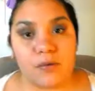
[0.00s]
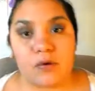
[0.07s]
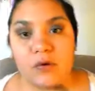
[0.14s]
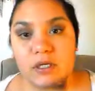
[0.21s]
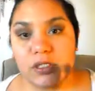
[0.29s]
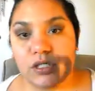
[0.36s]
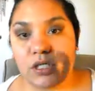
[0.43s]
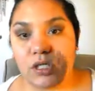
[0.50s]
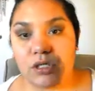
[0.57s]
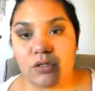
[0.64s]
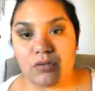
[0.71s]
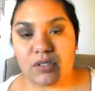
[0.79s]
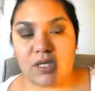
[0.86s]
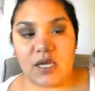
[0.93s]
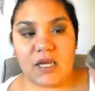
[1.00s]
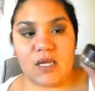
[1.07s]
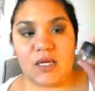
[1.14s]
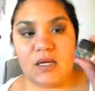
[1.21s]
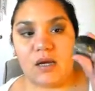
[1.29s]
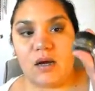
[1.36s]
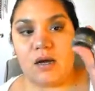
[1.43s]
going to use
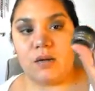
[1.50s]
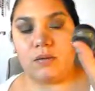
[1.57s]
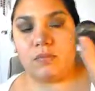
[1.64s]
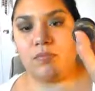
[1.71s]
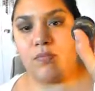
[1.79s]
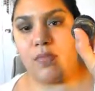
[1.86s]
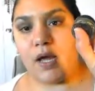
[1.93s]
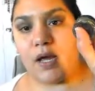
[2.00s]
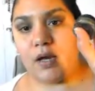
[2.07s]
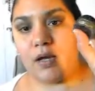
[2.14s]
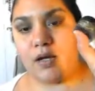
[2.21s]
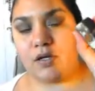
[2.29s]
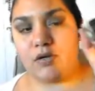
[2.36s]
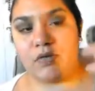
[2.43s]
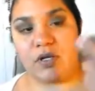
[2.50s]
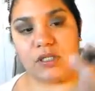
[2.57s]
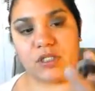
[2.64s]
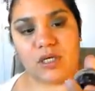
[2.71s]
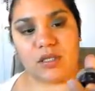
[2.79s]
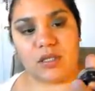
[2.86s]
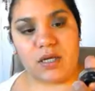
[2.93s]
a green
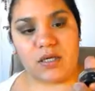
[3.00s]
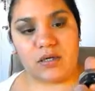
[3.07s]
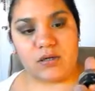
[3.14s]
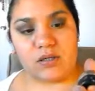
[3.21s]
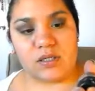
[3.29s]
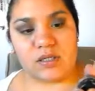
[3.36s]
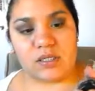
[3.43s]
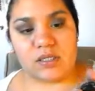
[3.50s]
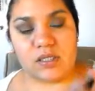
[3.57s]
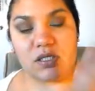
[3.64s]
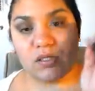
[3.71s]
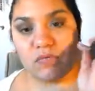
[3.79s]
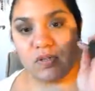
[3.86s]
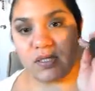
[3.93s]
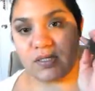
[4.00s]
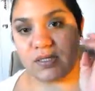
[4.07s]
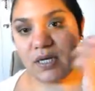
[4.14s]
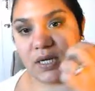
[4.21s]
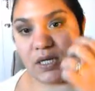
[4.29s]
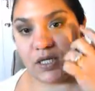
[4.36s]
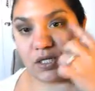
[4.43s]
gel liner. This is in Sweet
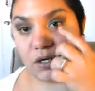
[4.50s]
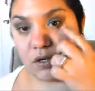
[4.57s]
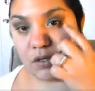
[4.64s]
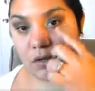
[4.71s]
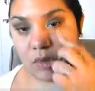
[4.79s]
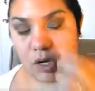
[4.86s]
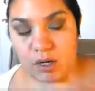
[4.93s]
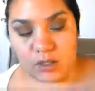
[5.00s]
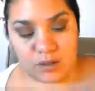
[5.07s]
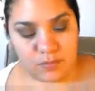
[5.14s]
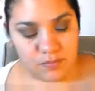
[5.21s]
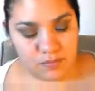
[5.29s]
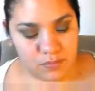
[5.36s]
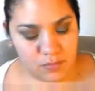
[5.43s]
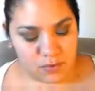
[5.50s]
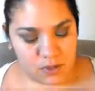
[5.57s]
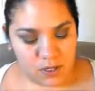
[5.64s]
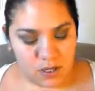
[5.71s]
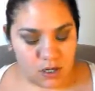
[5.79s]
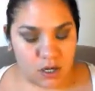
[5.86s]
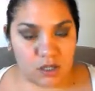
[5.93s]
Sage on the bottom,
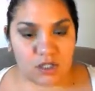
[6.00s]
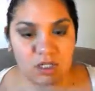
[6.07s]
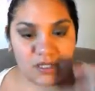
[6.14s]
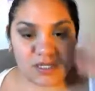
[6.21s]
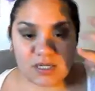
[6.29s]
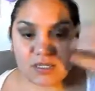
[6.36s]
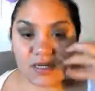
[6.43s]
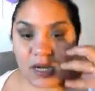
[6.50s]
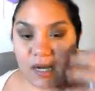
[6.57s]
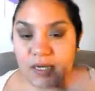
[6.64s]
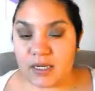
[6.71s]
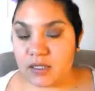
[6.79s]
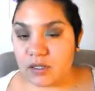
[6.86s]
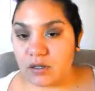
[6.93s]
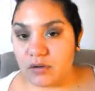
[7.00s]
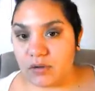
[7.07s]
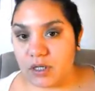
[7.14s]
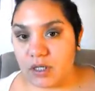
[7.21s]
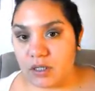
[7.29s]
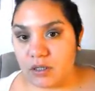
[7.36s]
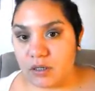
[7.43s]
just to tie in the
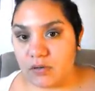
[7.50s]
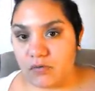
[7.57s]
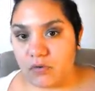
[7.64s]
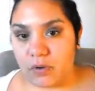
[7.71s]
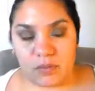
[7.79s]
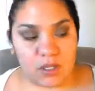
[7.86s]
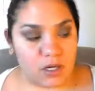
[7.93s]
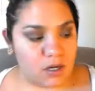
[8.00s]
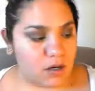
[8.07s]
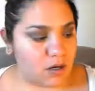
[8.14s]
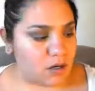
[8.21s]
green from the